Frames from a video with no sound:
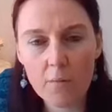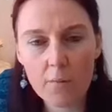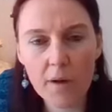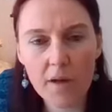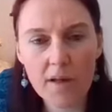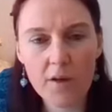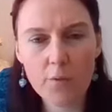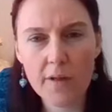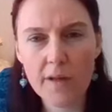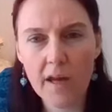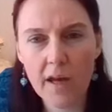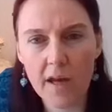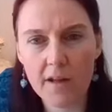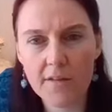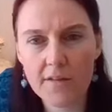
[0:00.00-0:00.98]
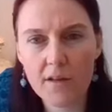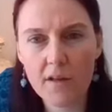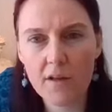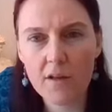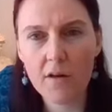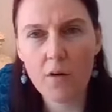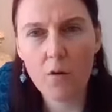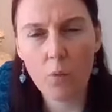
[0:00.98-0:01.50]
but he only had
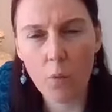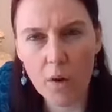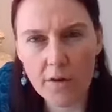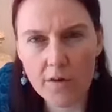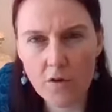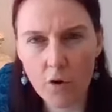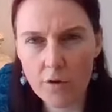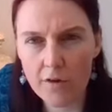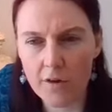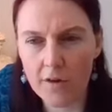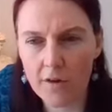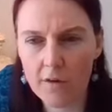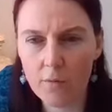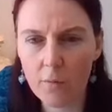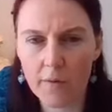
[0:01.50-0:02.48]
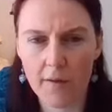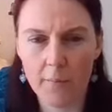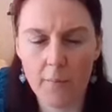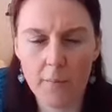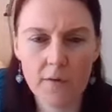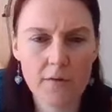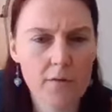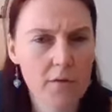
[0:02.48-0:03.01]
one daughter with
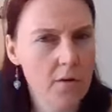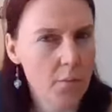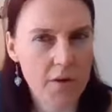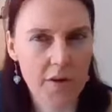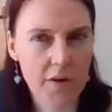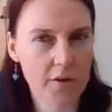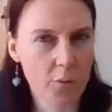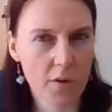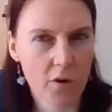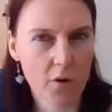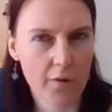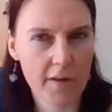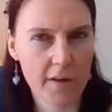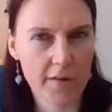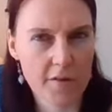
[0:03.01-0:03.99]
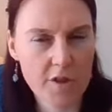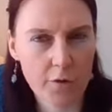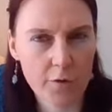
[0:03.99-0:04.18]
him. We didn't know where all the other